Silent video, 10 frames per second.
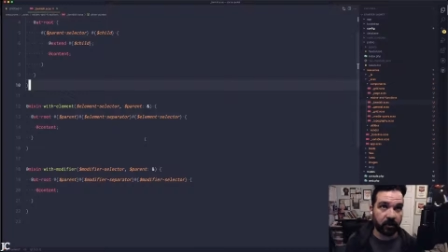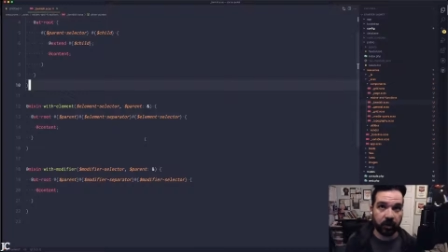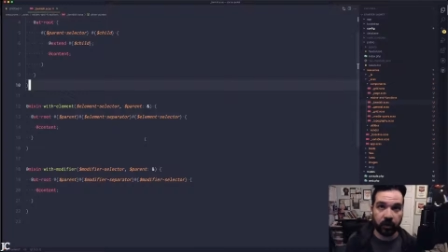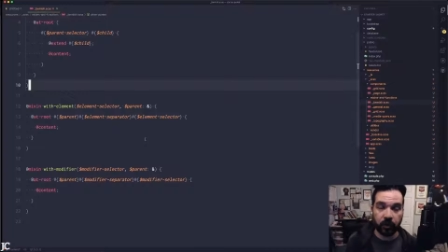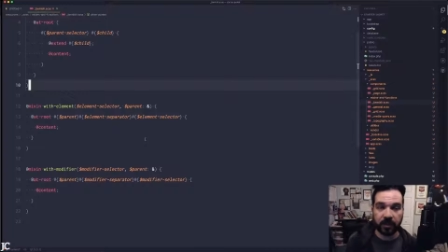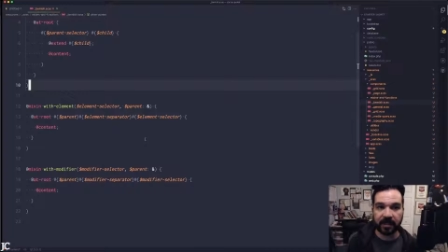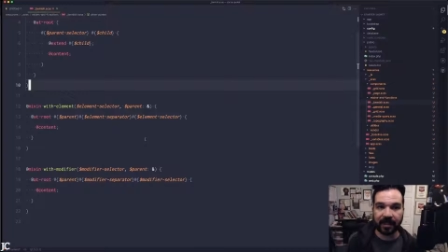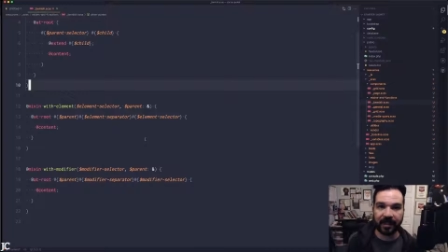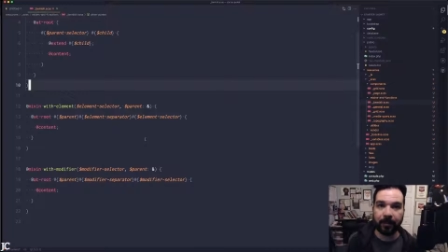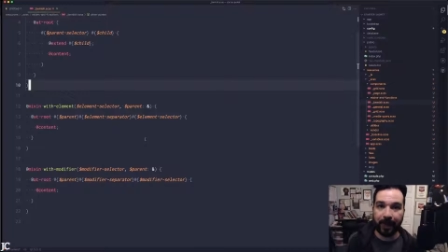use as
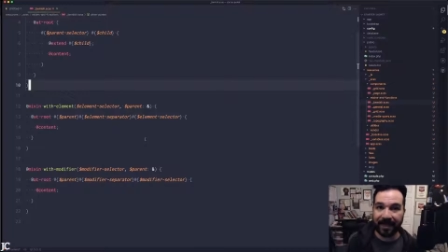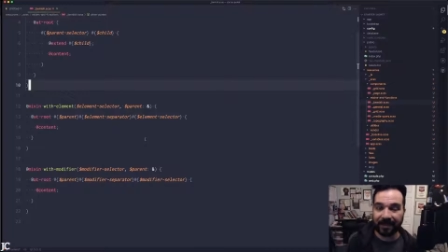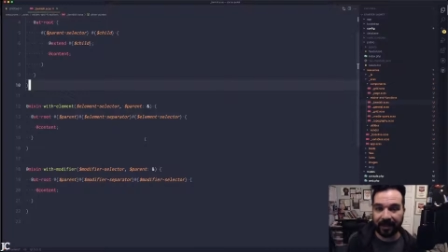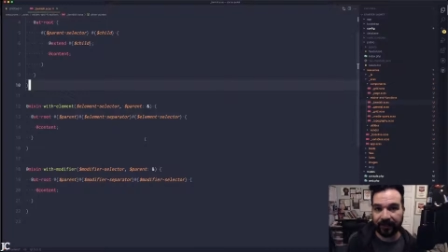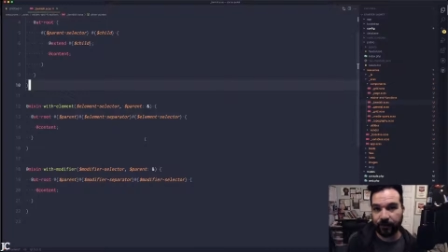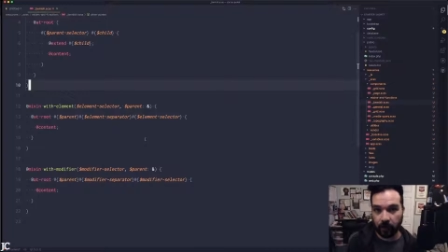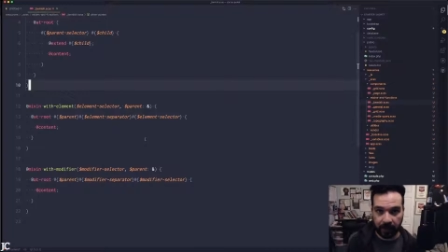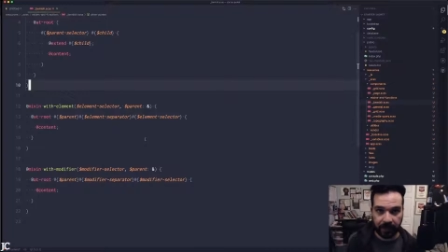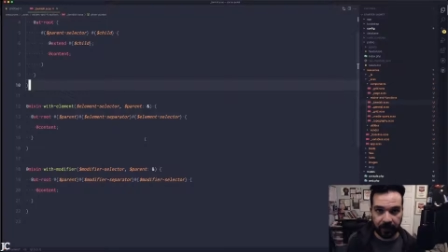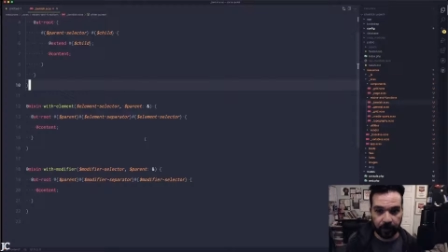like the baseline for
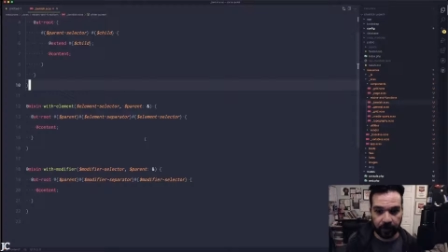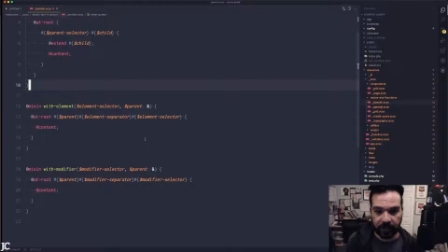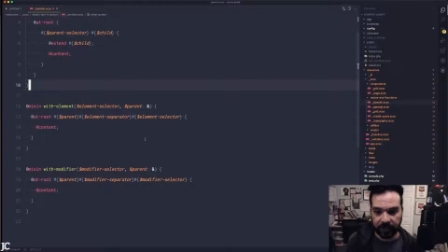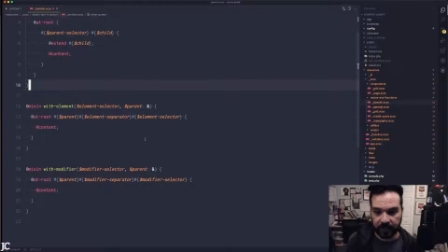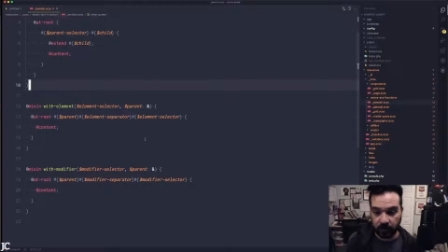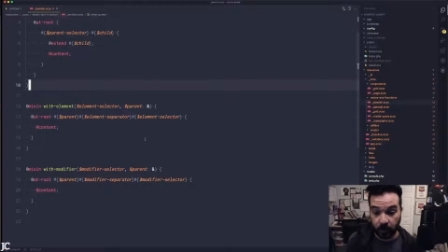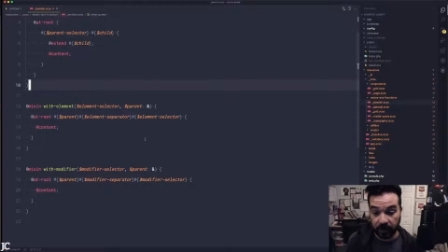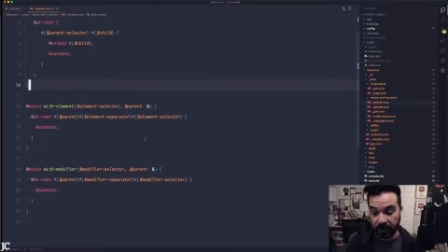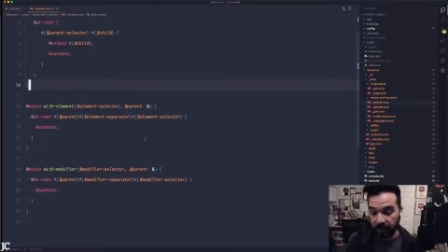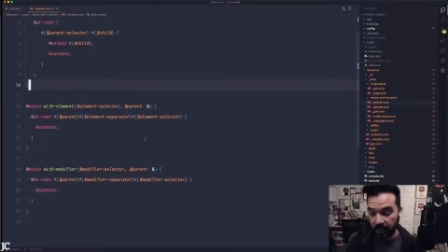any other projects,
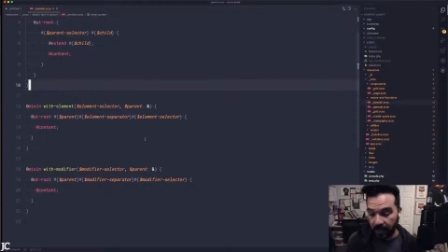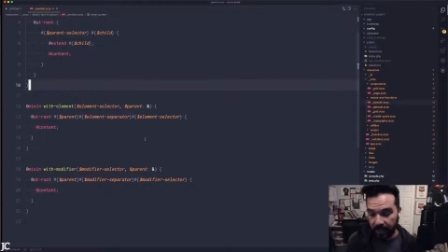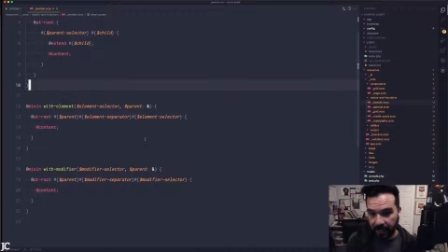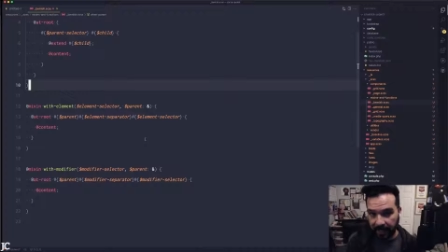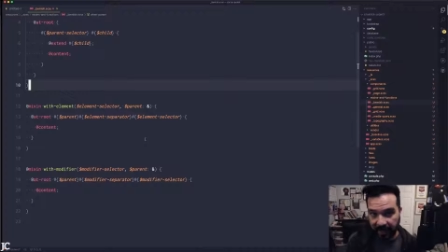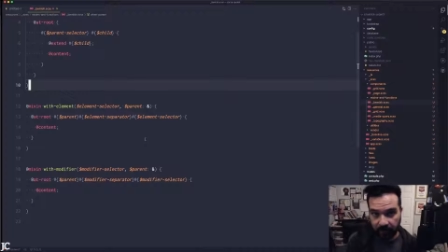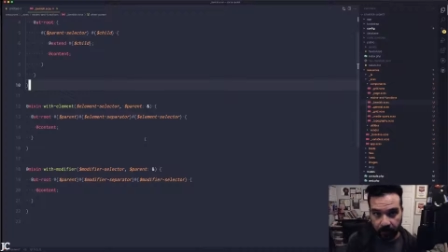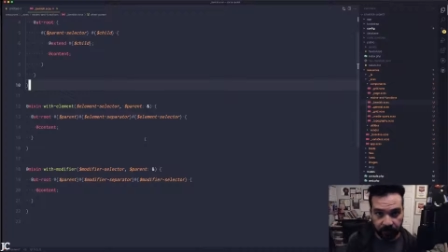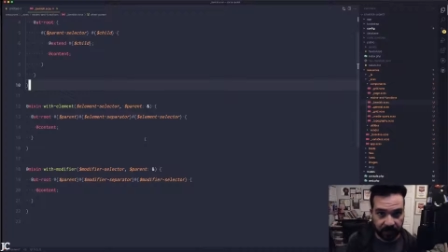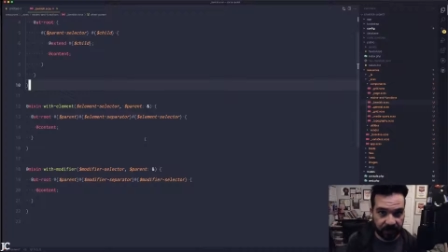which I have a
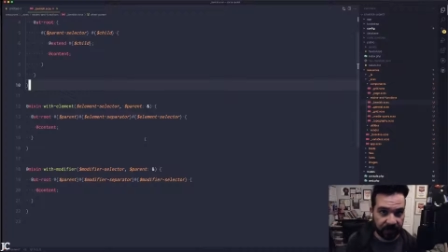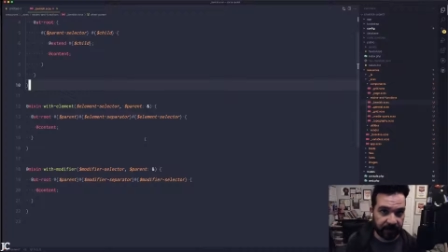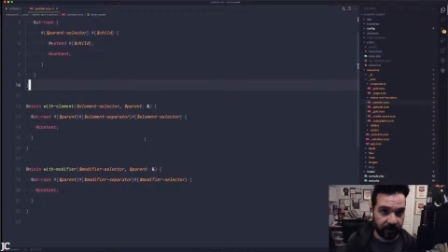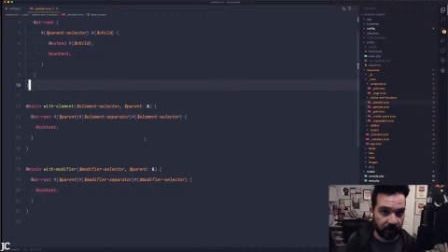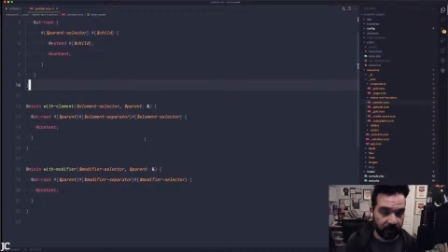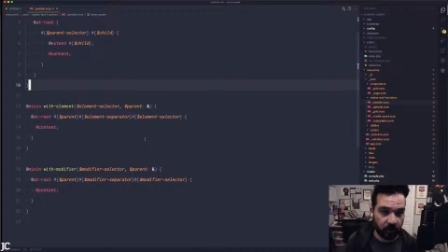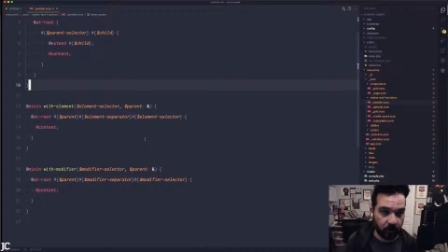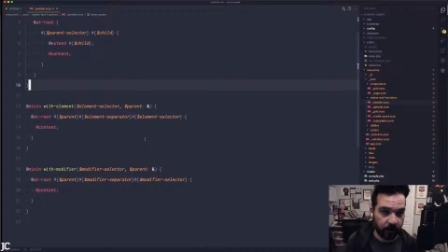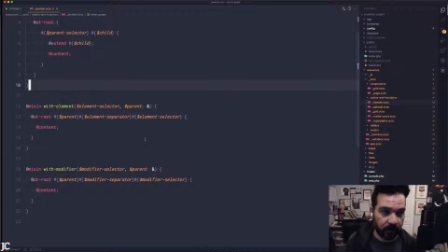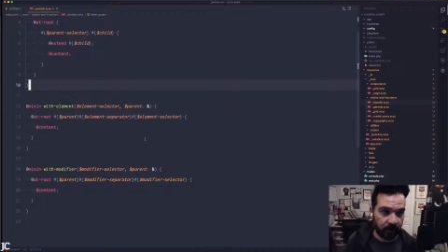project that I'm going to be
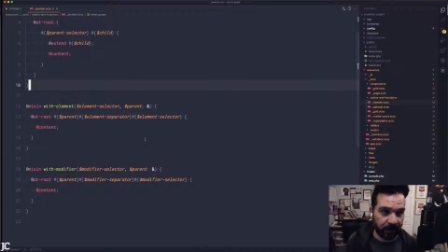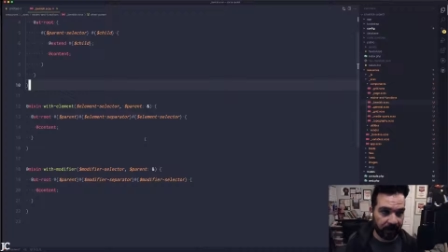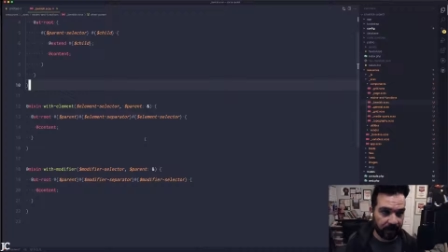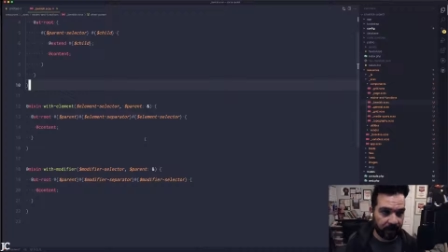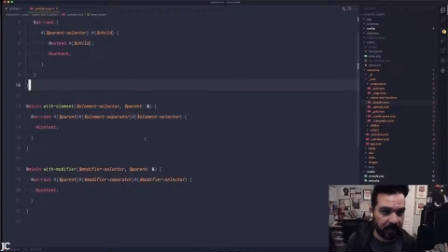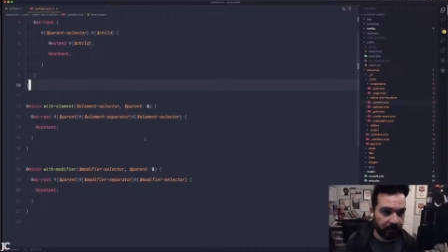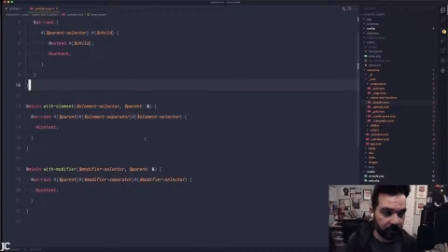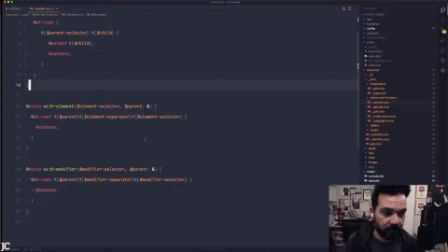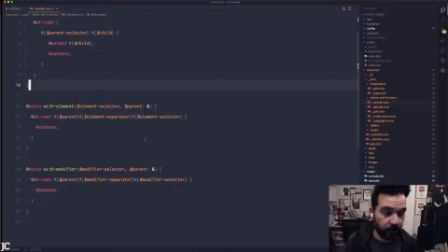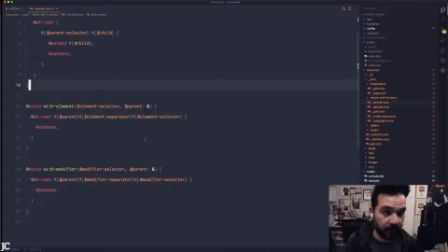working on in a couple
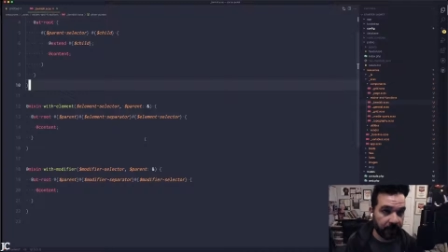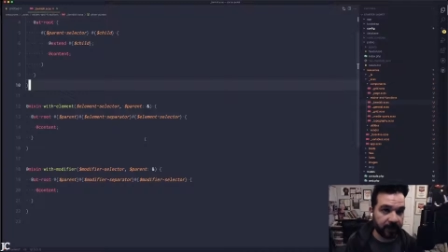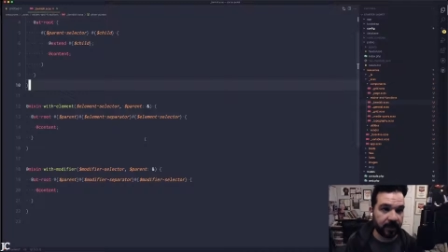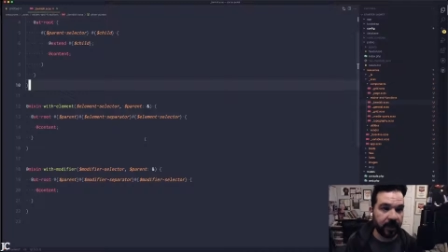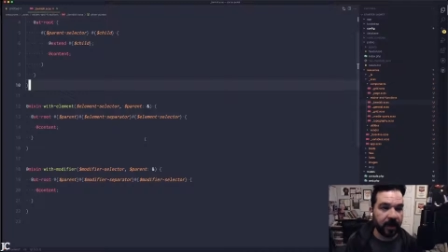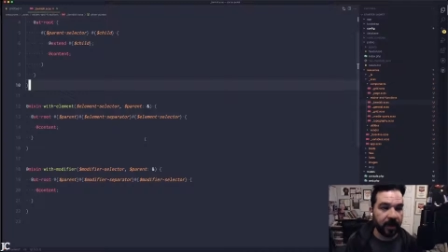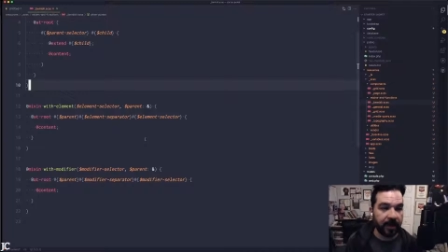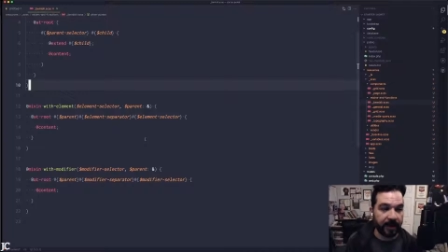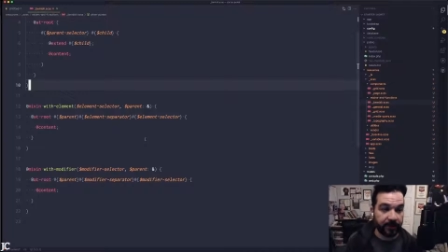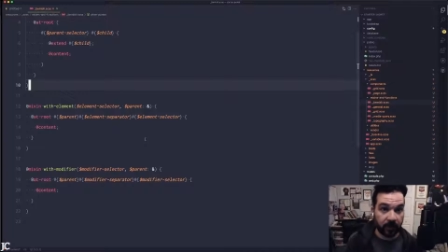of weeks
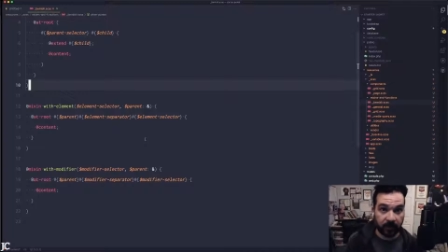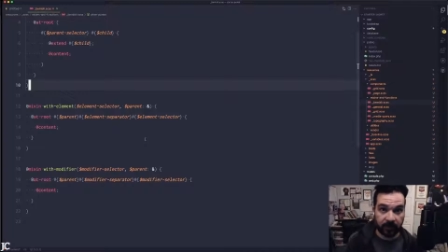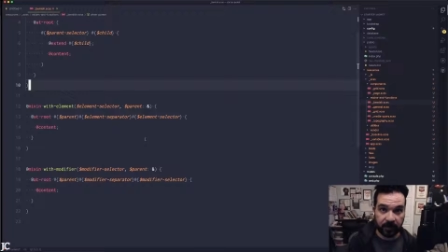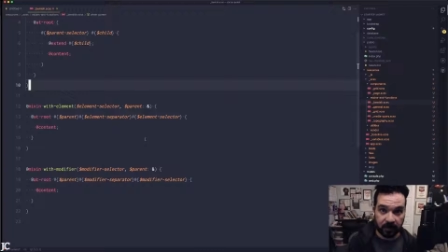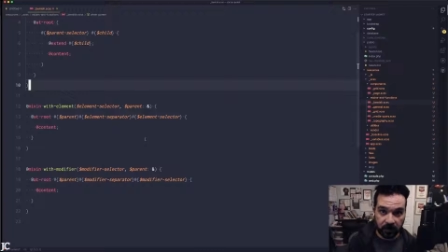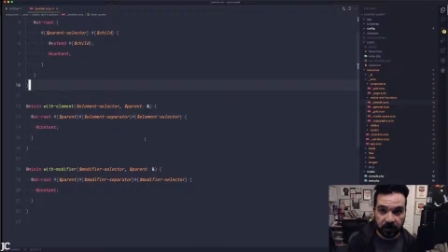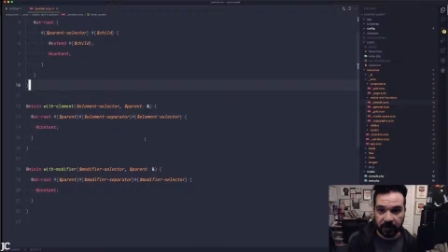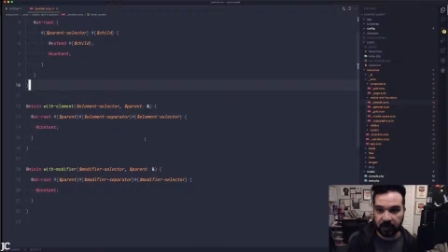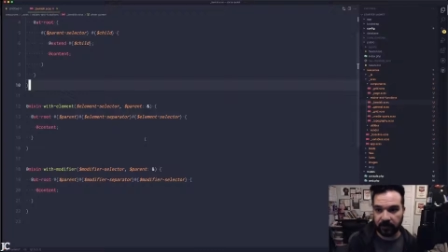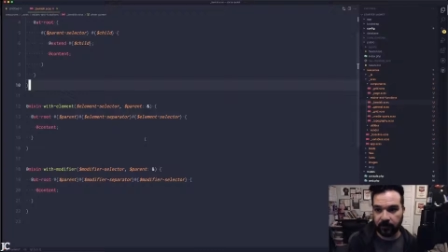that I'm going to be using
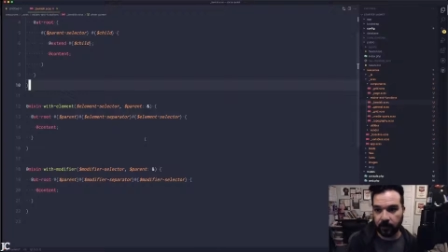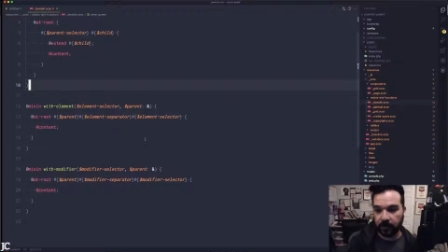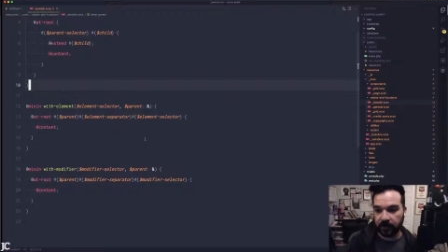this for.